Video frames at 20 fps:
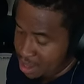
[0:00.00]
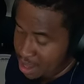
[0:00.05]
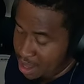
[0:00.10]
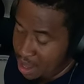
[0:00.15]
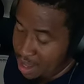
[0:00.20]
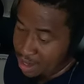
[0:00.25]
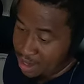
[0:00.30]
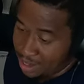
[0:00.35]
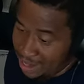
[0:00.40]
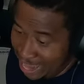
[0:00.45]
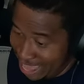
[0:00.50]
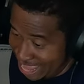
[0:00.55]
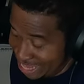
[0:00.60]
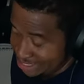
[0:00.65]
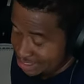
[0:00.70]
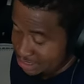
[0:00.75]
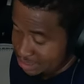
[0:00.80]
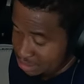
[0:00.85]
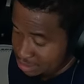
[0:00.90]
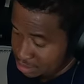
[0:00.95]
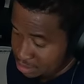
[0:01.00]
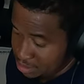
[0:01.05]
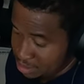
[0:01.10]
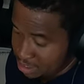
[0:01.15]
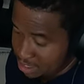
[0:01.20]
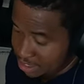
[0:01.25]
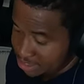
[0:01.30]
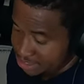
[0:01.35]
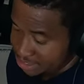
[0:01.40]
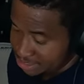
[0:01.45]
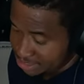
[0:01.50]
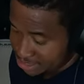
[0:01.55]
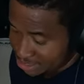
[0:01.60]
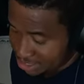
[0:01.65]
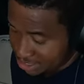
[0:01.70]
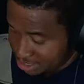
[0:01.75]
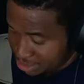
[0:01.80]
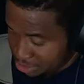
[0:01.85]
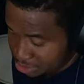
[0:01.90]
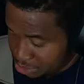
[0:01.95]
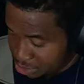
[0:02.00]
a lot, and it's the